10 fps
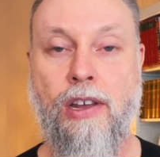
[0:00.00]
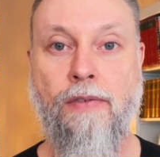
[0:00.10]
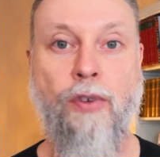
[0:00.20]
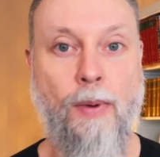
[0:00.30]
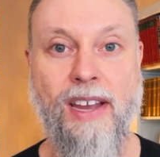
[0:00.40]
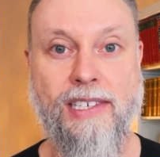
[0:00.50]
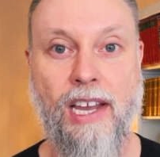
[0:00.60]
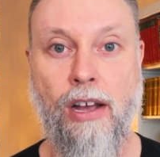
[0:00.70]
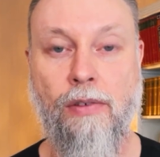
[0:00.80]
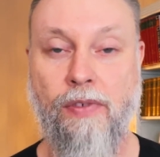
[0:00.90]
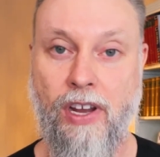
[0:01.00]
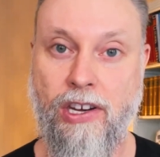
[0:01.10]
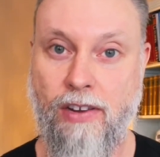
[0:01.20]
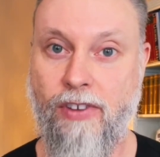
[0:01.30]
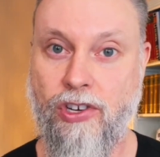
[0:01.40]
for myself
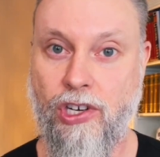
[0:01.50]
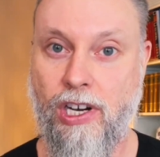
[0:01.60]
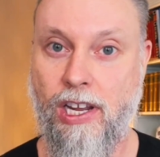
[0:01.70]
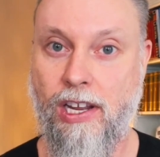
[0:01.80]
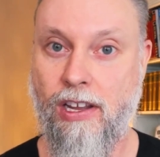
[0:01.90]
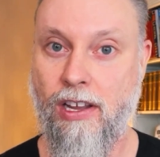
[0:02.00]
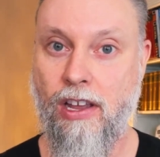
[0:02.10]
individually,